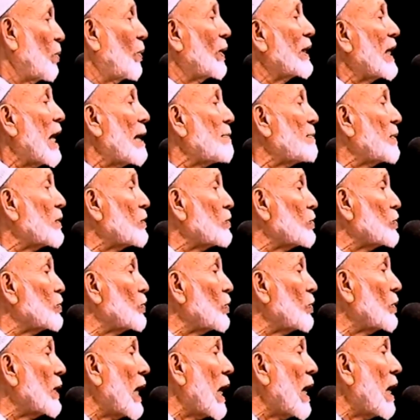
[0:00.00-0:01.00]
What happened to
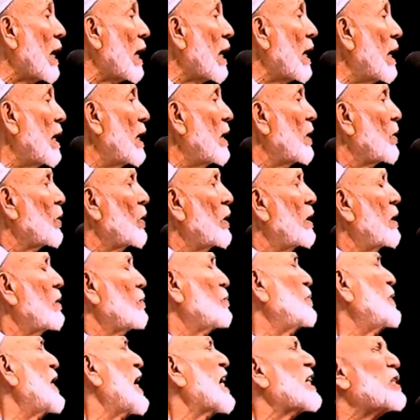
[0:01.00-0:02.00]
Jonah?
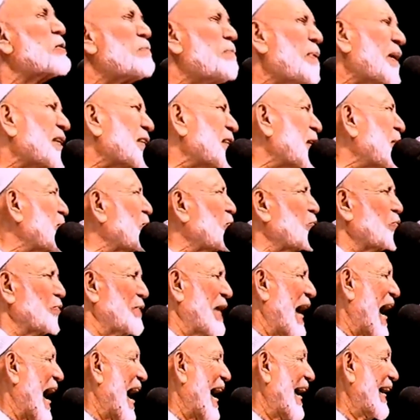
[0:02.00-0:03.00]
We expect him to
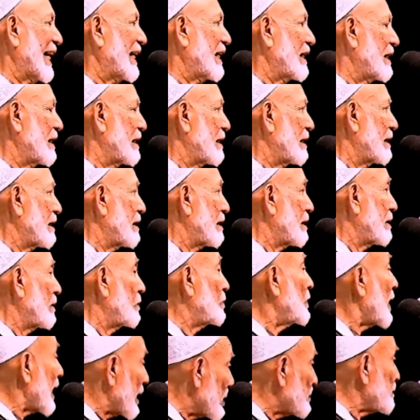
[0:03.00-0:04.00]
die.
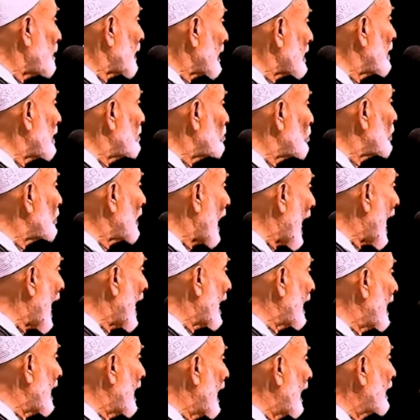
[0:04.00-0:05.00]
We expect him to
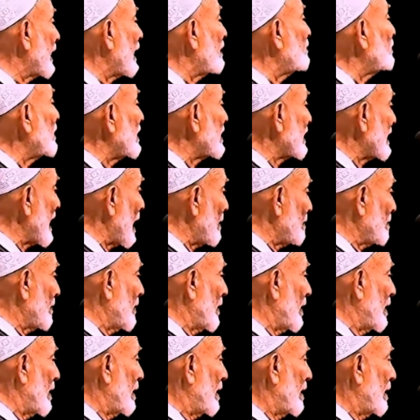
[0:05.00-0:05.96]
die at every step.